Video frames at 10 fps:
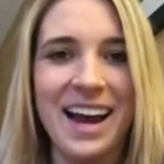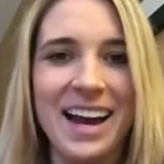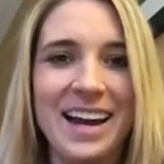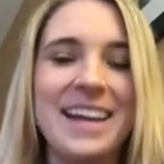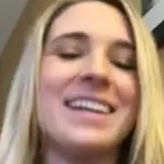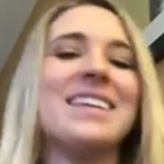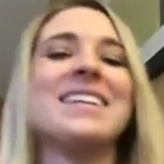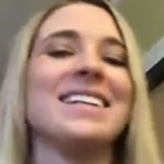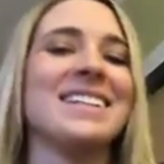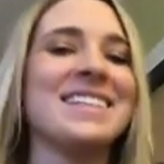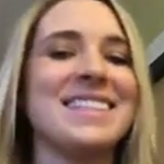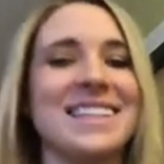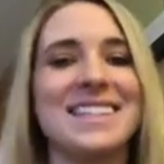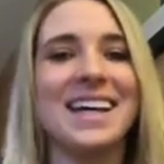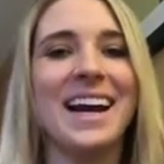Hey, it's
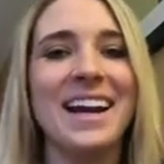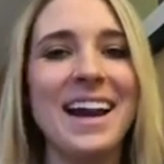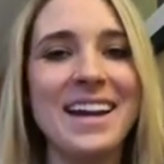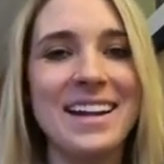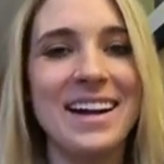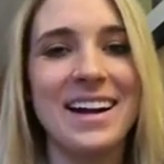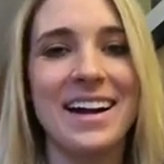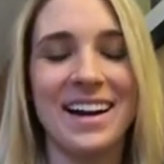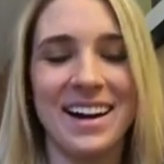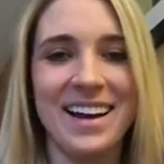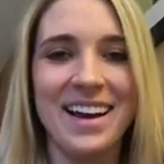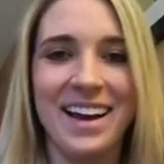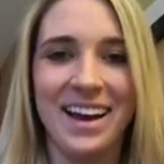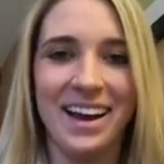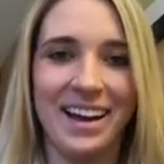Inside 8 here.
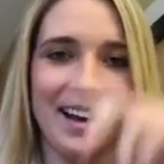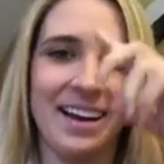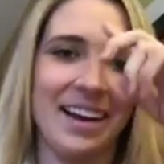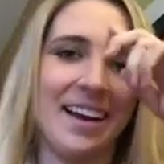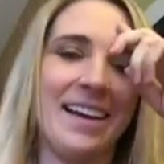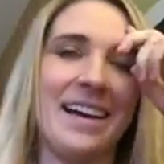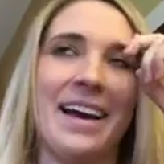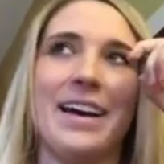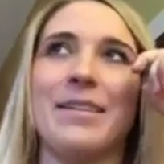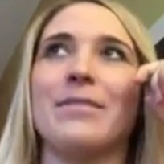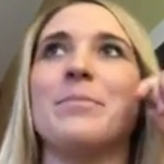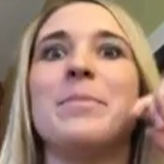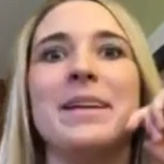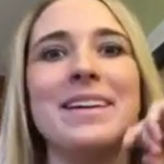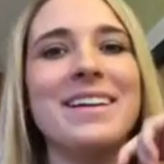I have
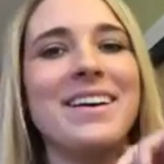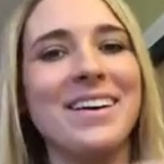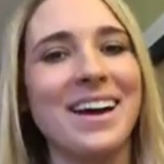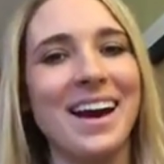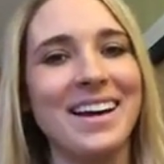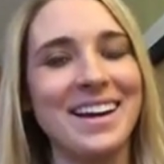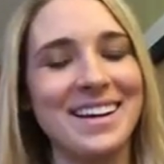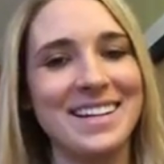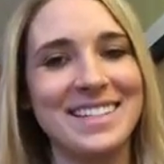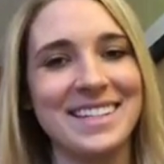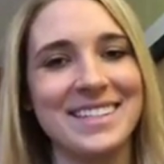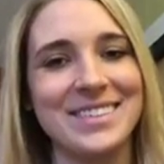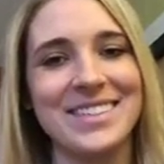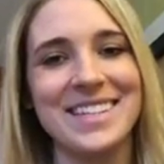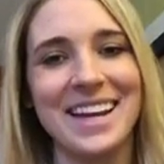been on a hiatus, and so
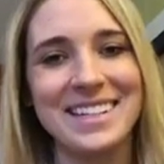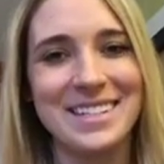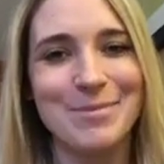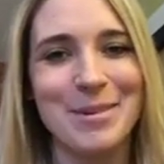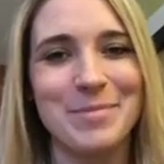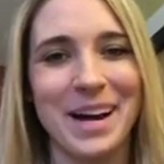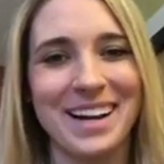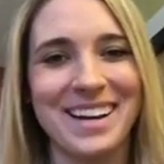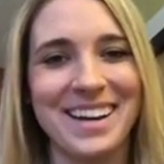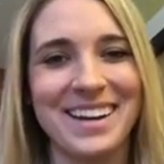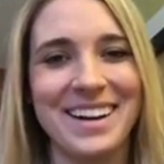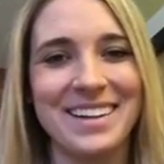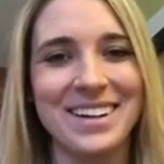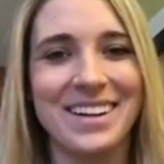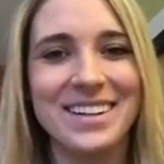it's nice to be back here
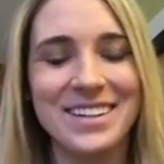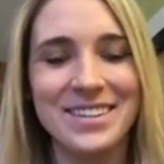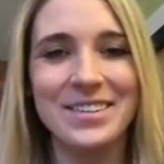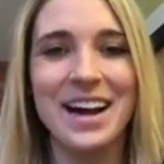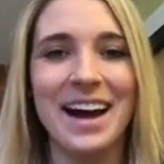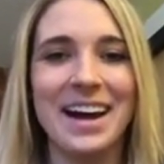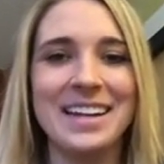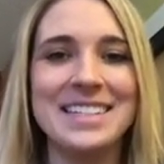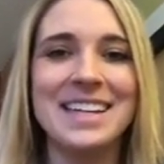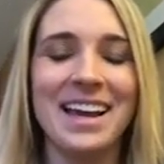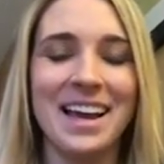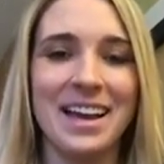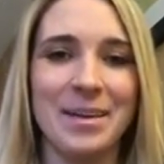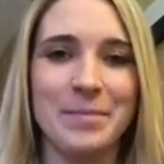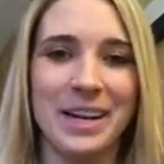talking to you guys,
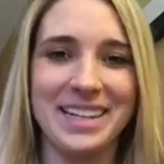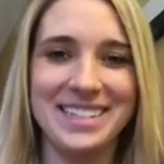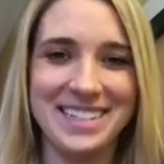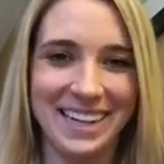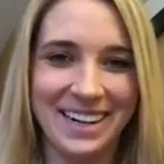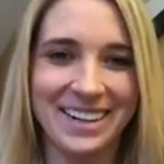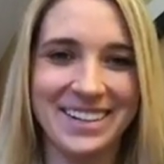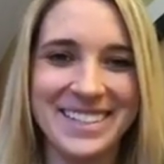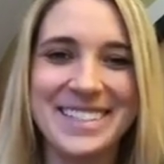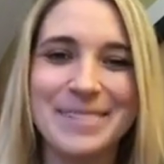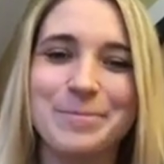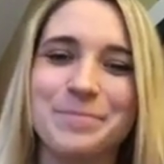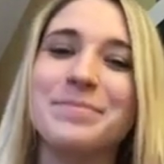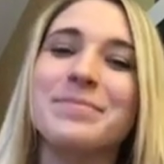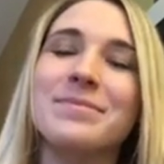my insiders.
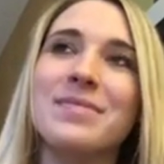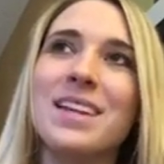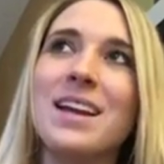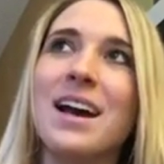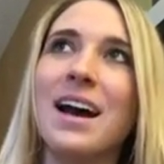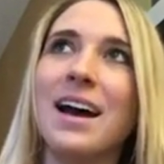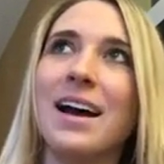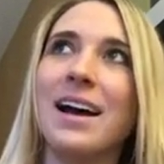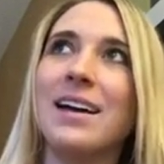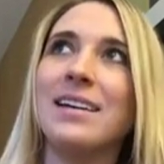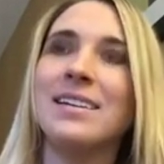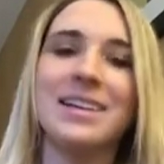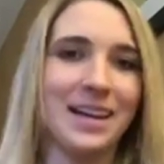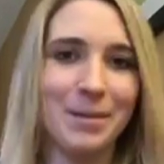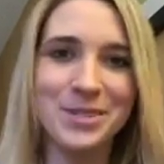
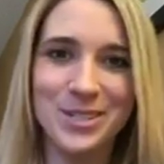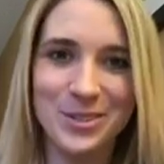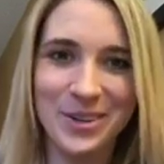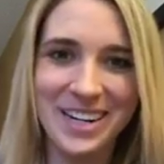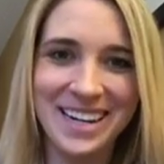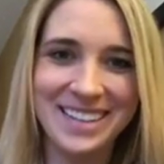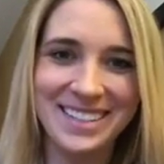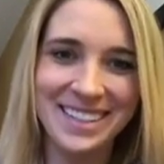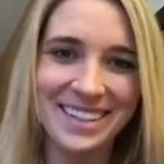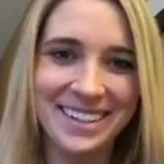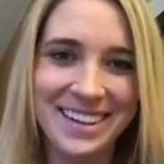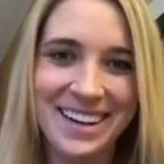Happy 2018.